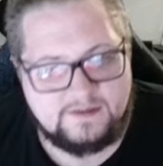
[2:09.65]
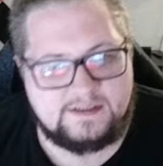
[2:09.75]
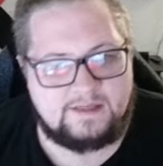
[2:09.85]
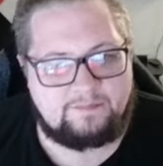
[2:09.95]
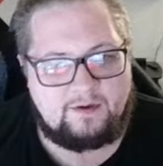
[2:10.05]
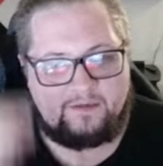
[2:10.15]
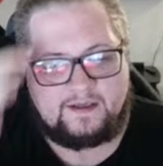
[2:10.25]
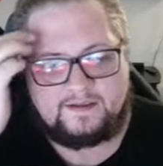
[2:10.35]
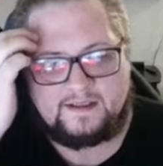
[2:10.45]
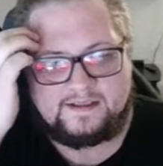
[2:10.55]
as the
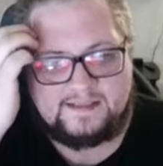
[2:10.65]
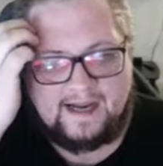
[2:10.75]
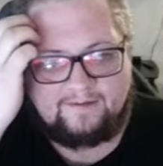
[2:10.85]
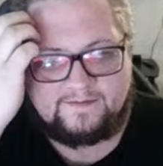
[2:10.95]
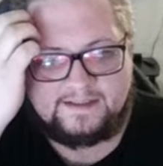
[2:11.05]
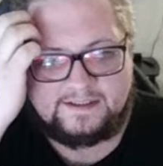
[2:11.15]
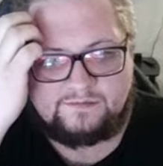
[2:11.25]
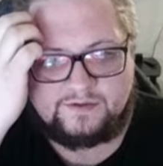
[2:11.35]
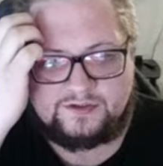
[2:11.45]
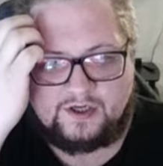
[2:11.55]
opponent does have to get
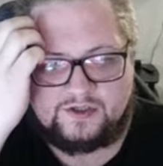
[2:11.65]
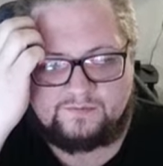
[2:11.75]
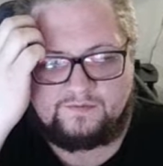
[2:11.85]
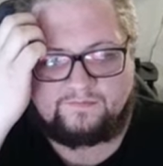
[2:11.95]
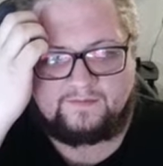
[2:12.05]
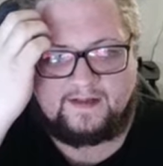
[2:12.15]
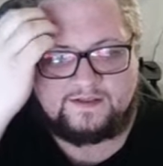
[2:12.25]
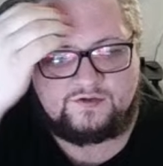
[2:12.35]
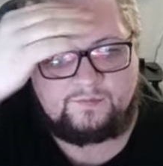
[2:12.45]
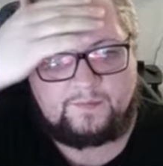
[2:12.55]
to a charge move for that
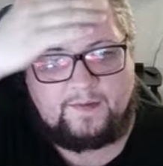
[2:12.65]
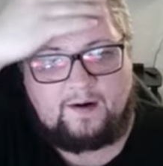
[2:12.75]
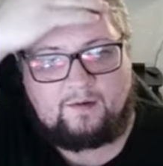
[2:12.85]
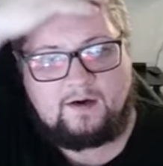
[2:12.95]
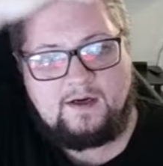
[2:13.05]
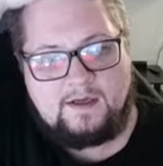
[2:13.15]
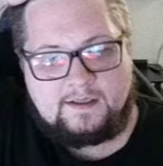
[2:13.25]
superpower.